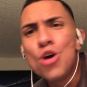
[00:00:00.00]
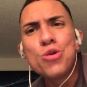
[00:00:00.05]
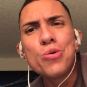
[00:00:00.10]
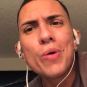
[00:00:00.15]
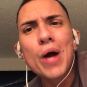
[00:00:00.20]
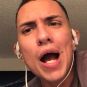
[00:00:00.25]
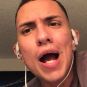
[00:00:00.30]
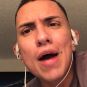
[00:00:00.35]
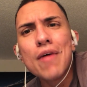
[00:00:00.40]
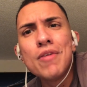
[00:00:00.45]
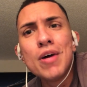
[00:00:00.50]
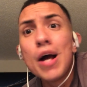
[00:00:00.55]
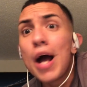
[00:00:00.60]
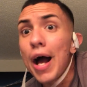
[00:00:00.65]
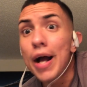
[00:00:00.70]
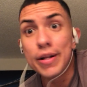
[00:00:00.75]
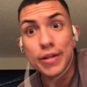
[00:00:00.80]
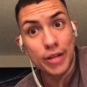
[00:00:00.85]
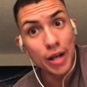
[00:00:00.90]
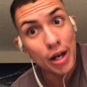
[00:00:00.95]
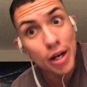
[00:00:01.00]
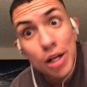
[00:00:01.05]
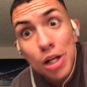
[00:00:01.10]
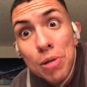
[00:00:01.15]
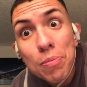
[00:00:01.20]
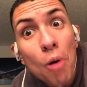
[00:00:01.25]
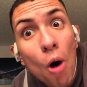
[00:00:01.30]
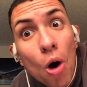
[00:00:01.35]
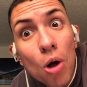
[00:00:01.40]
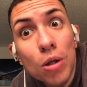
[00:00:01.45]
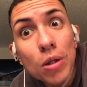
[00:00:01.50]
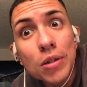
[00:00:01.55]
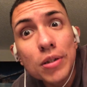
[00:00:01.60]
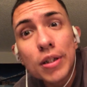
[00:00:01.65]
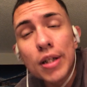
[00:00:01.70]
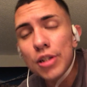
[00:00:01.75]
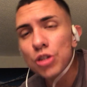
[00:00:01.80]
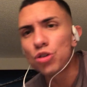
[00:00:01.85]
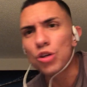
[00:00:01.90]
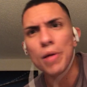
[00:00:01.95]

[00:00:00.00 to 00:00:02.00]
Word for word: You have identity politics.